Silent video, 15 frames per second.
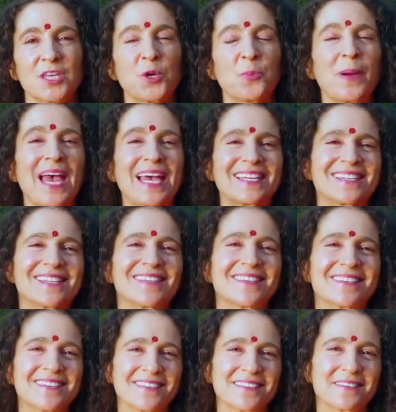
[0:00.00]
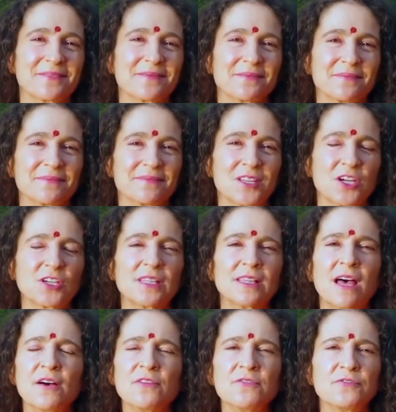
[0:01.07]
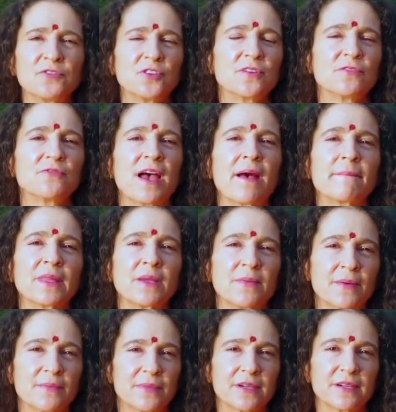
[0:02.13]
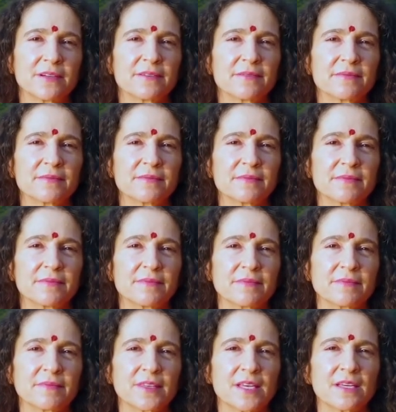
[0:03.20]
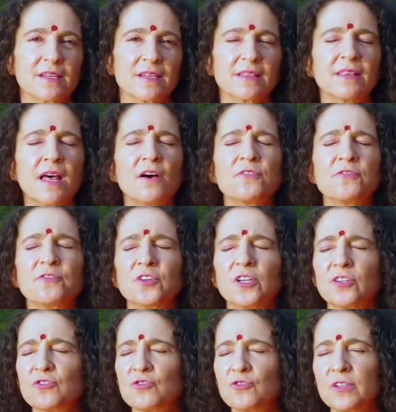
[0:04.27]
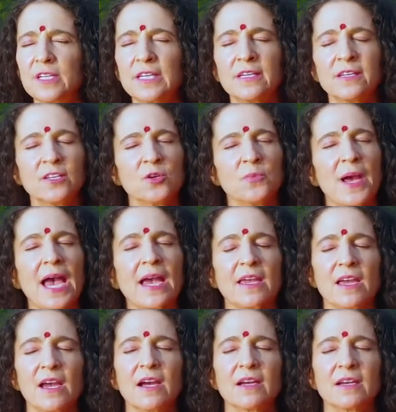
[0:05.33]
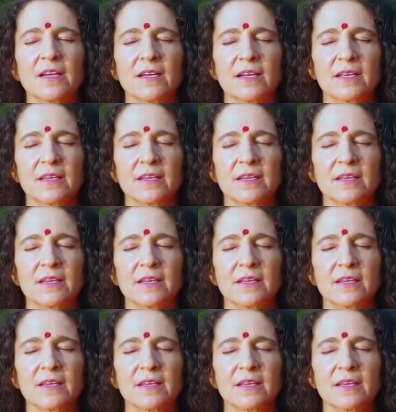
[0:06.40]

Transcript: your pet, or love for a family member, love for a tree in your backyard,